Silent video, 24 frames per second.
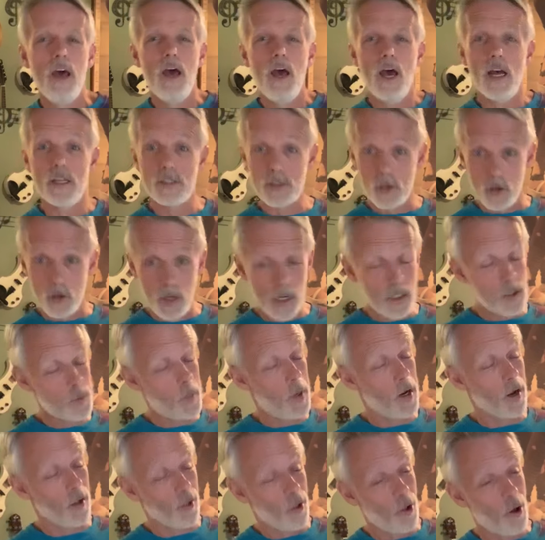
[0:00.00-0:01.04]
And so that's been
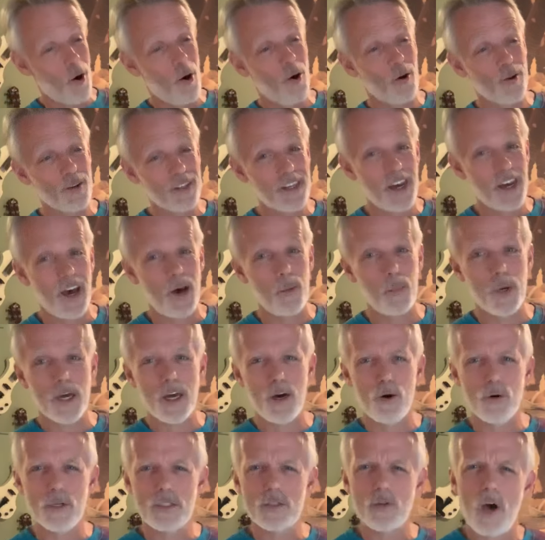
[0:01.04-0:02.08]
a long time ago.
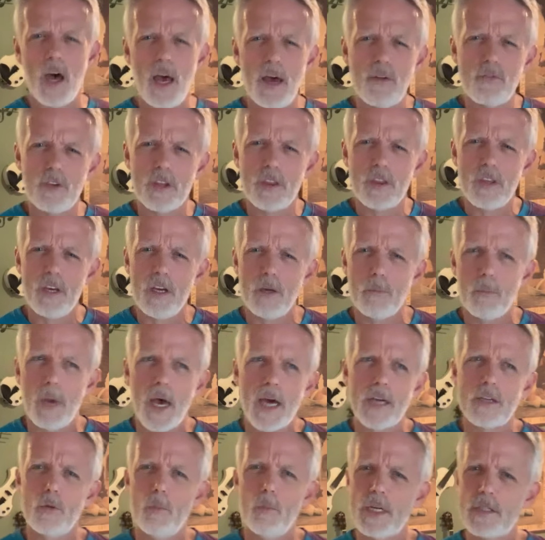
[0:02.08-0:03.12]
And so I have to think
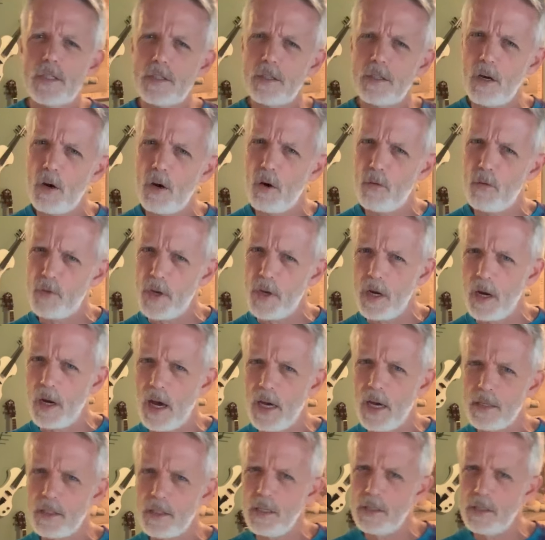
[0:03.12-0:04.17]
back to myself in
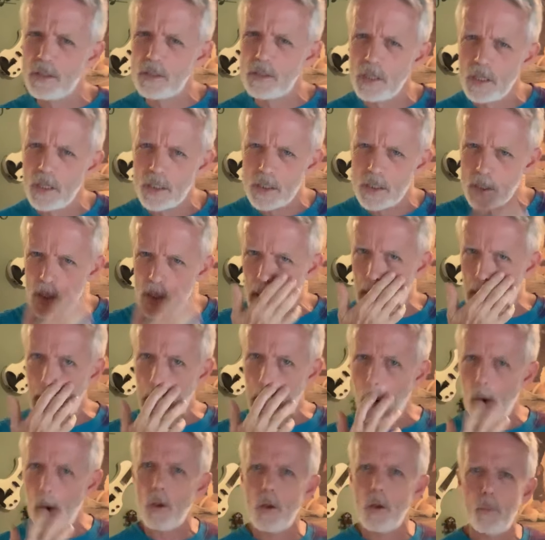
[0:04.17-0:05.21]
1968,
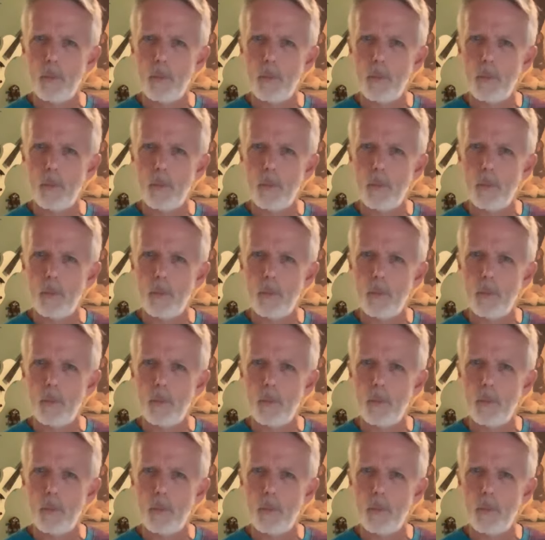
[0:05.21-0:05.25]
call